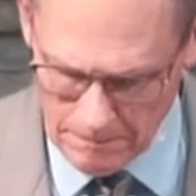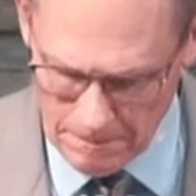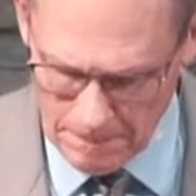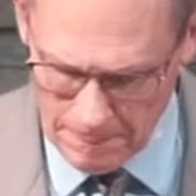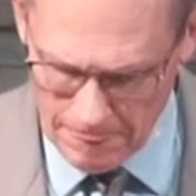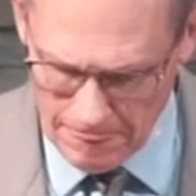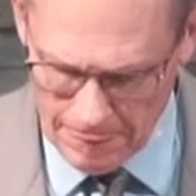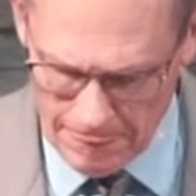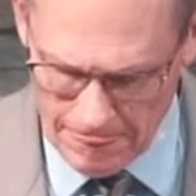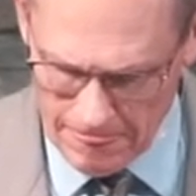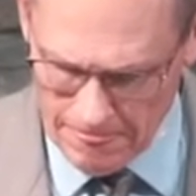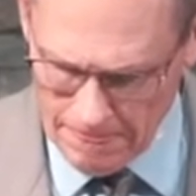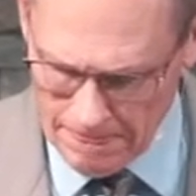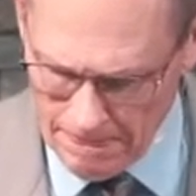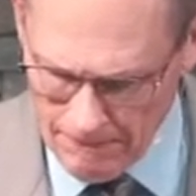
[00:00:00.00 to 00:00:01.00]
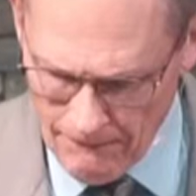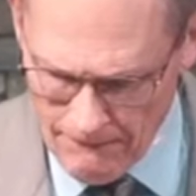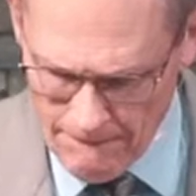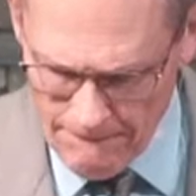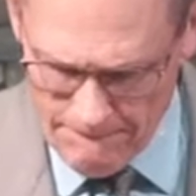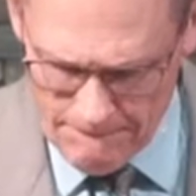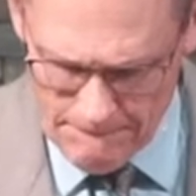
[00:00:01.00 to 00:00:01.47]

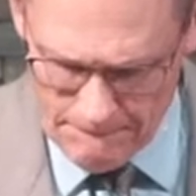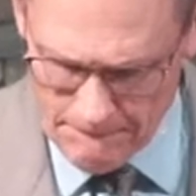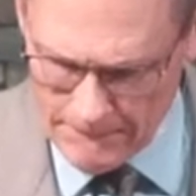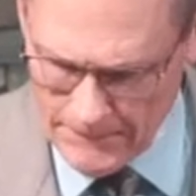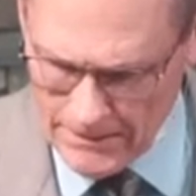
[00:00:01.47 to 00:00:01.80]
(silence)